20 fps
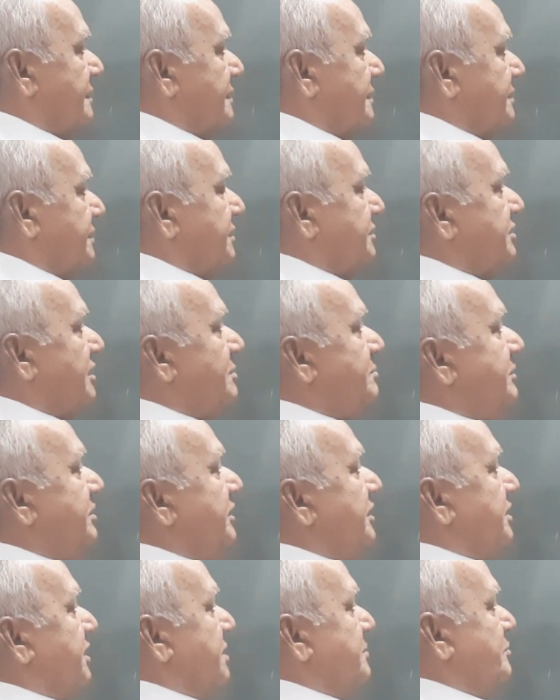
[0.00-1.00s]
This will be
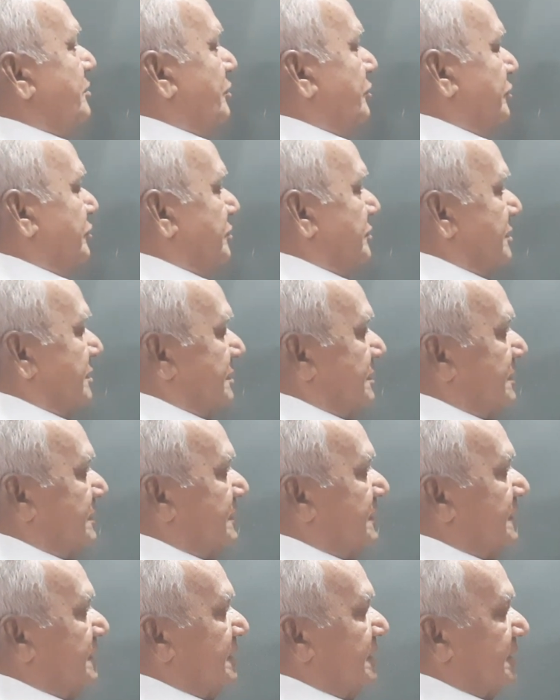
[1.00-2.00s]
the type of
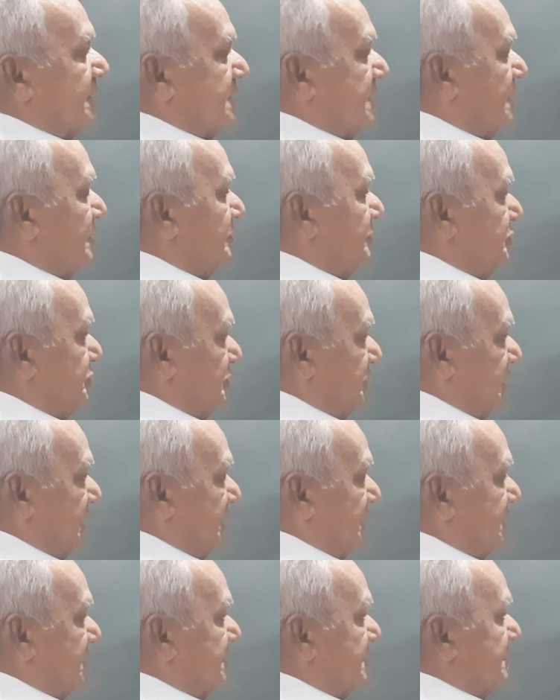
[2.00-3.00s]
curve which you
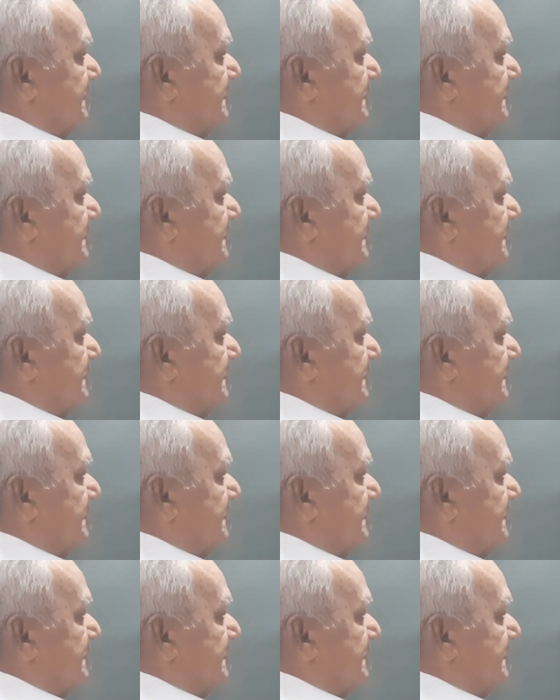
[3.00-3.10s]
get.